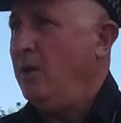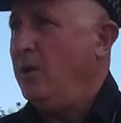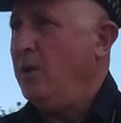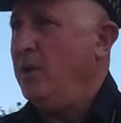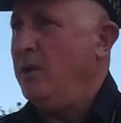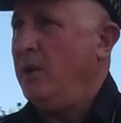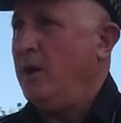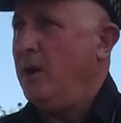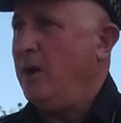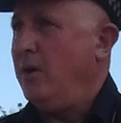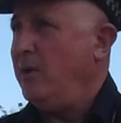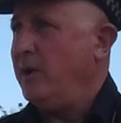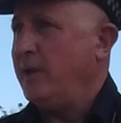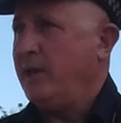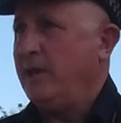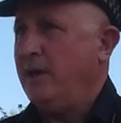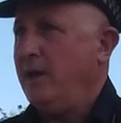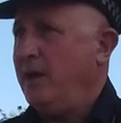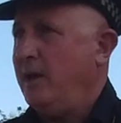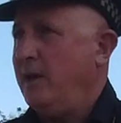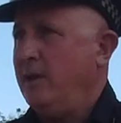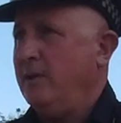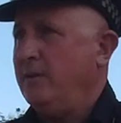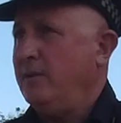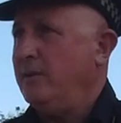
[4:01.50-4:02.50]
No, I
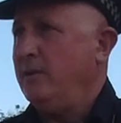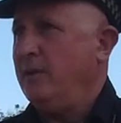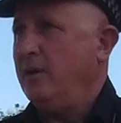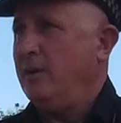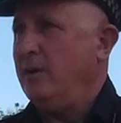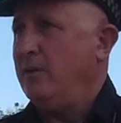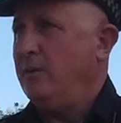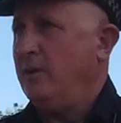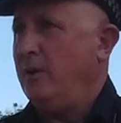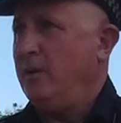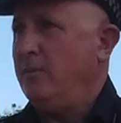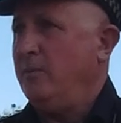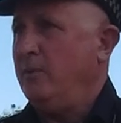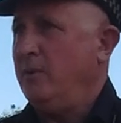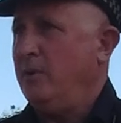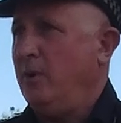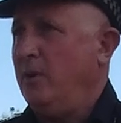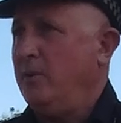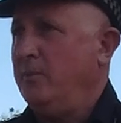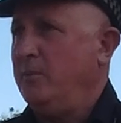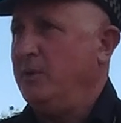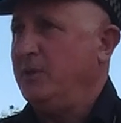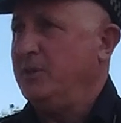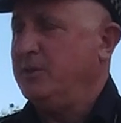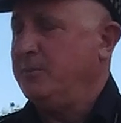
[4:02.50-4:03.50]
can't. No,
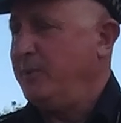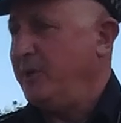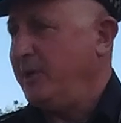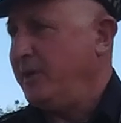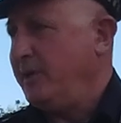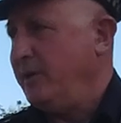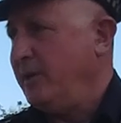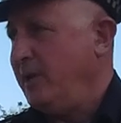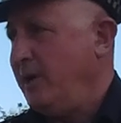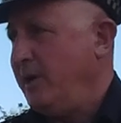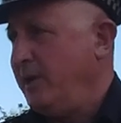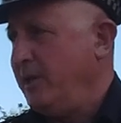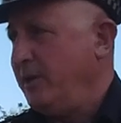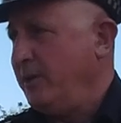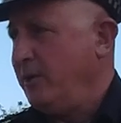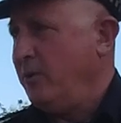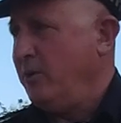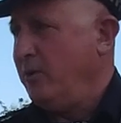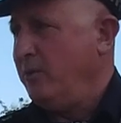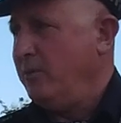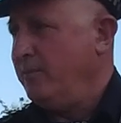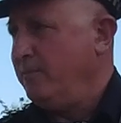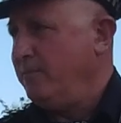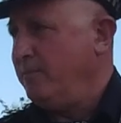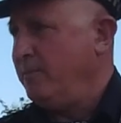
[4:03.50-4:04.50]
I'd be speculating
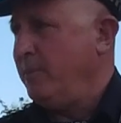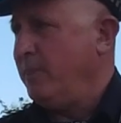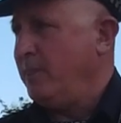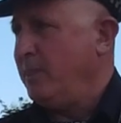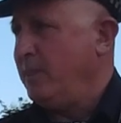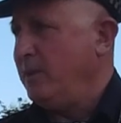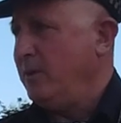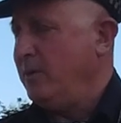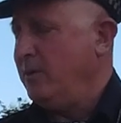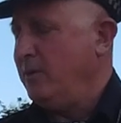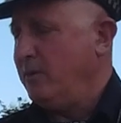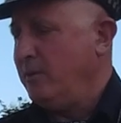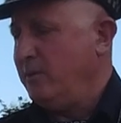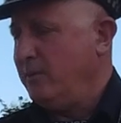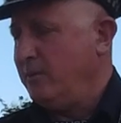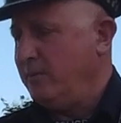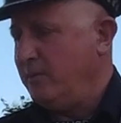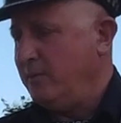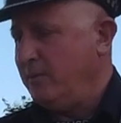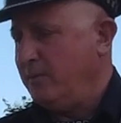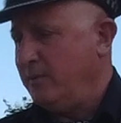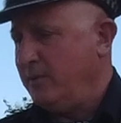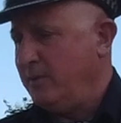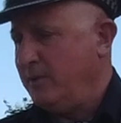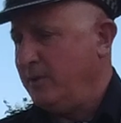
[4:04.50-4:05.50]
on
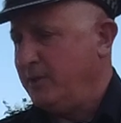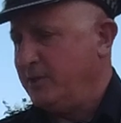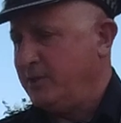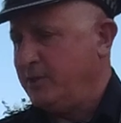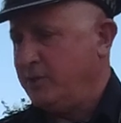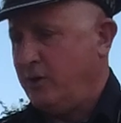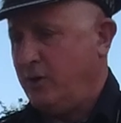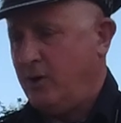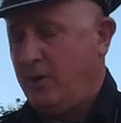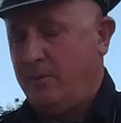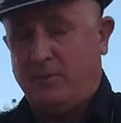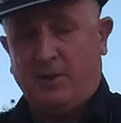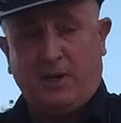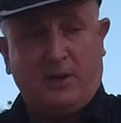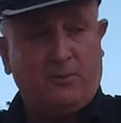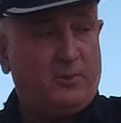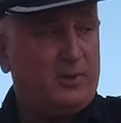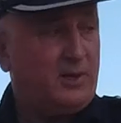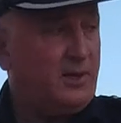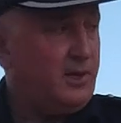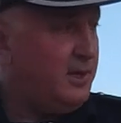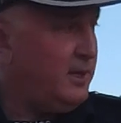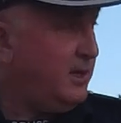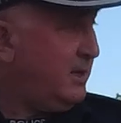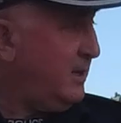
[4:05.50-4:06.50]
the time they were
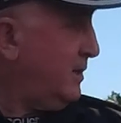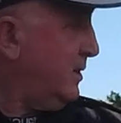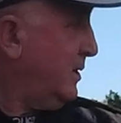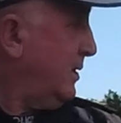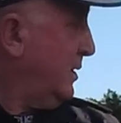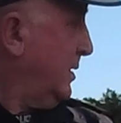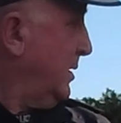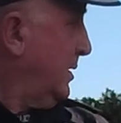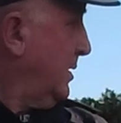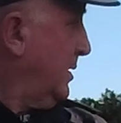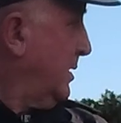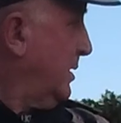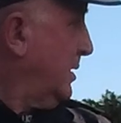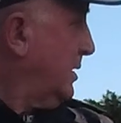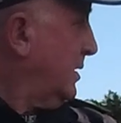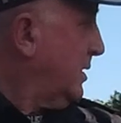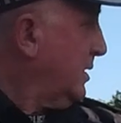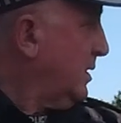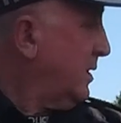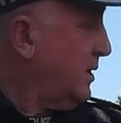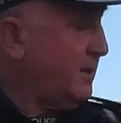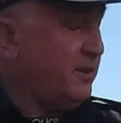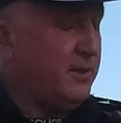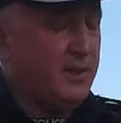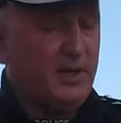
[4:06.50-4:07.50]
here.
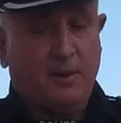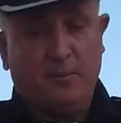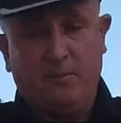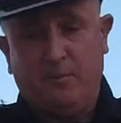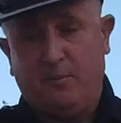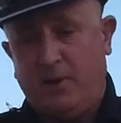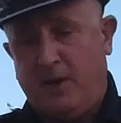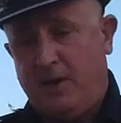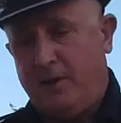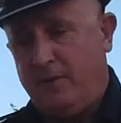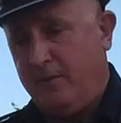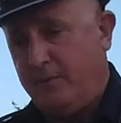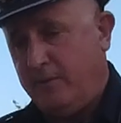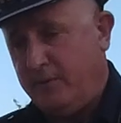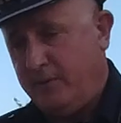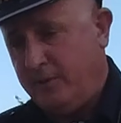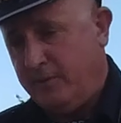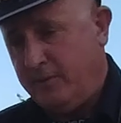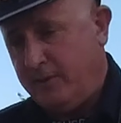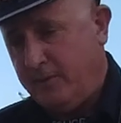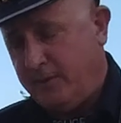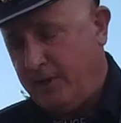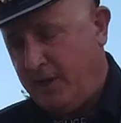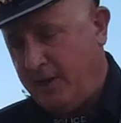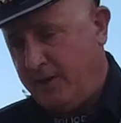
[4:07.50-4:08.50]

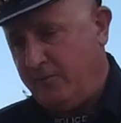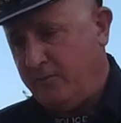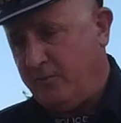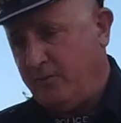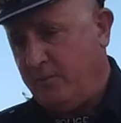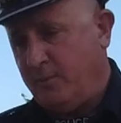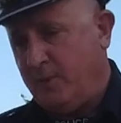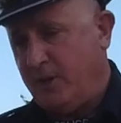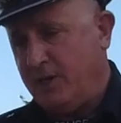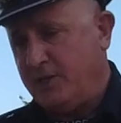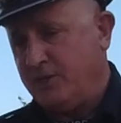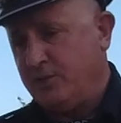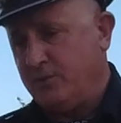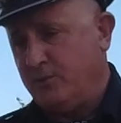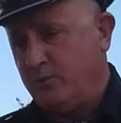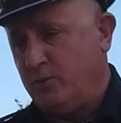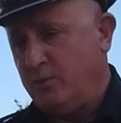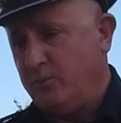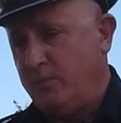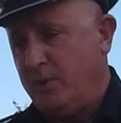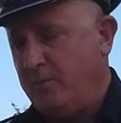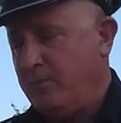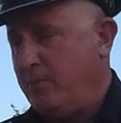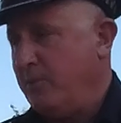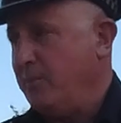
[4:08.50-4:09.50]
That information
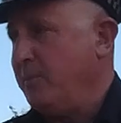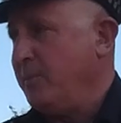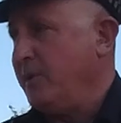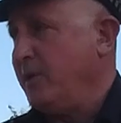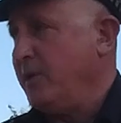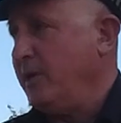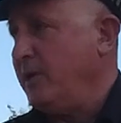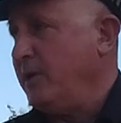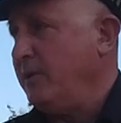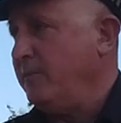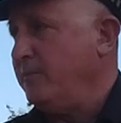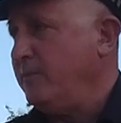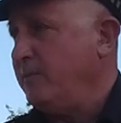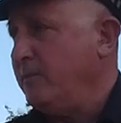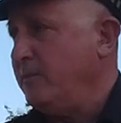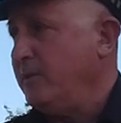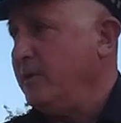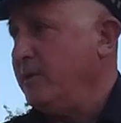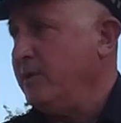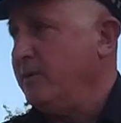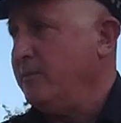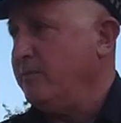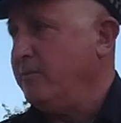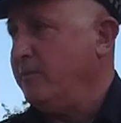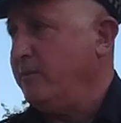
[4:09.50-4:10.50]
will be prepared
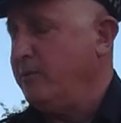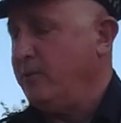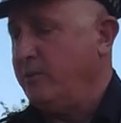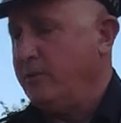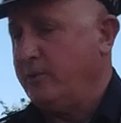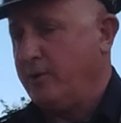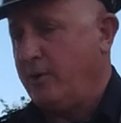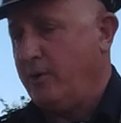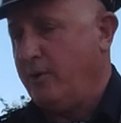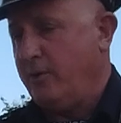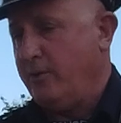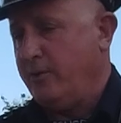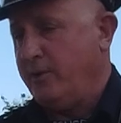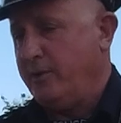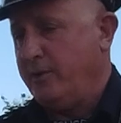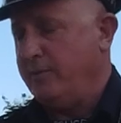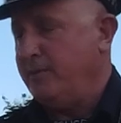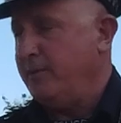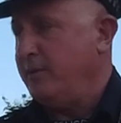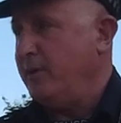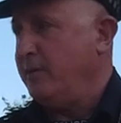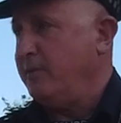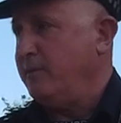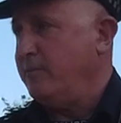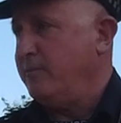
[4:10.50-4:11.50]
for the coroner
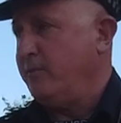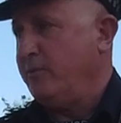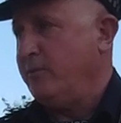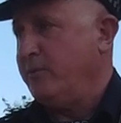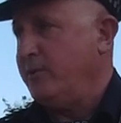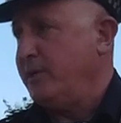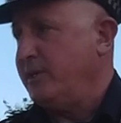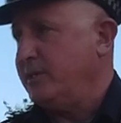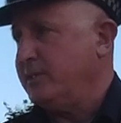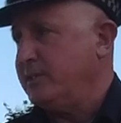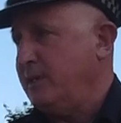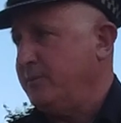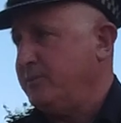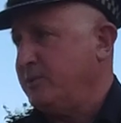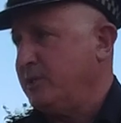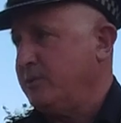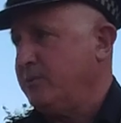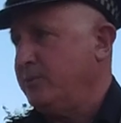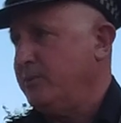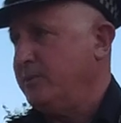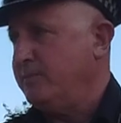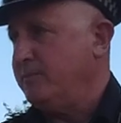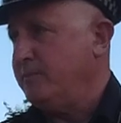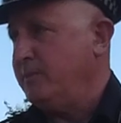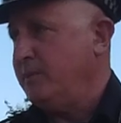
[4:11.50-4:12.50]
and for any
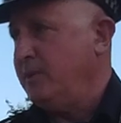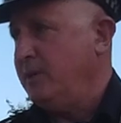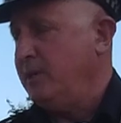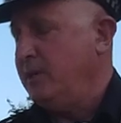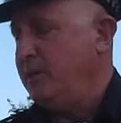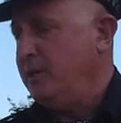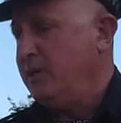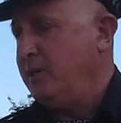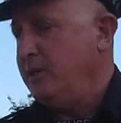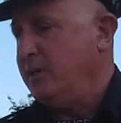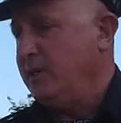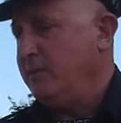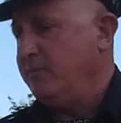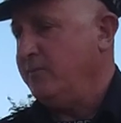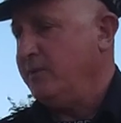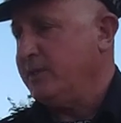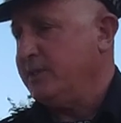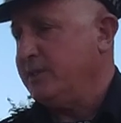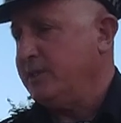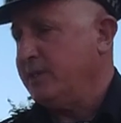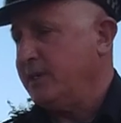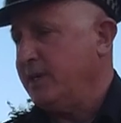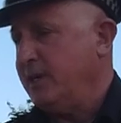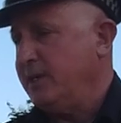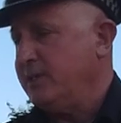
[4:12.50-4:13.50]
subsequent
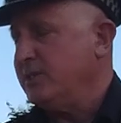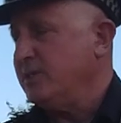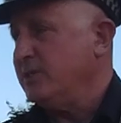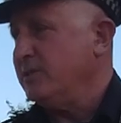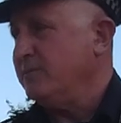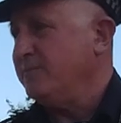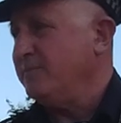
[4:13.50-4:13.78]
investigation.